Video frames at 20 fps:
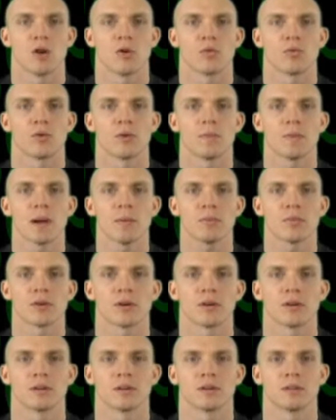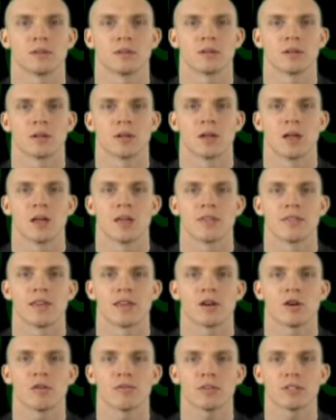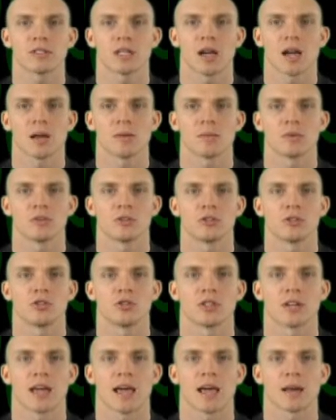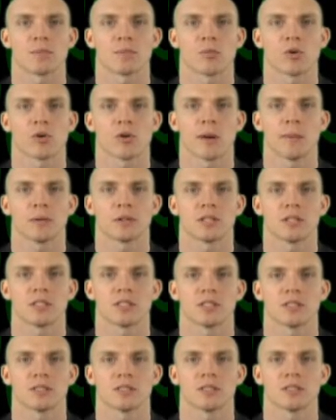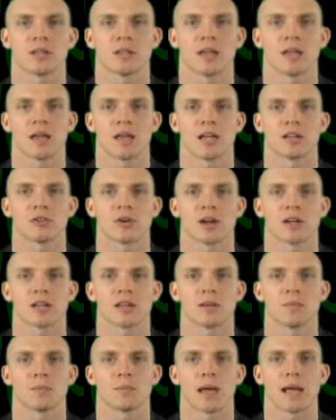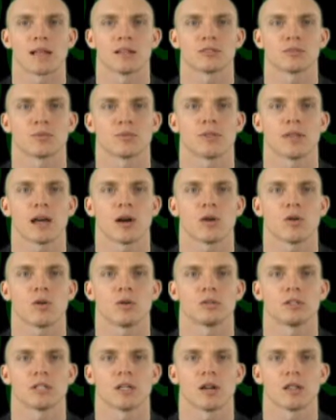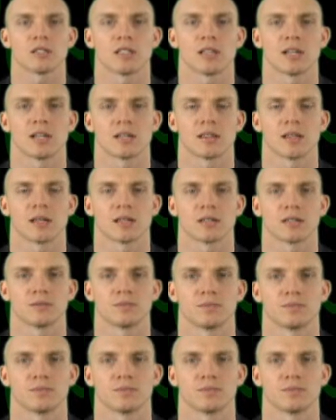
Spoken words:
Remember that over time you should add more repetitions and try to balance without holding on to anything.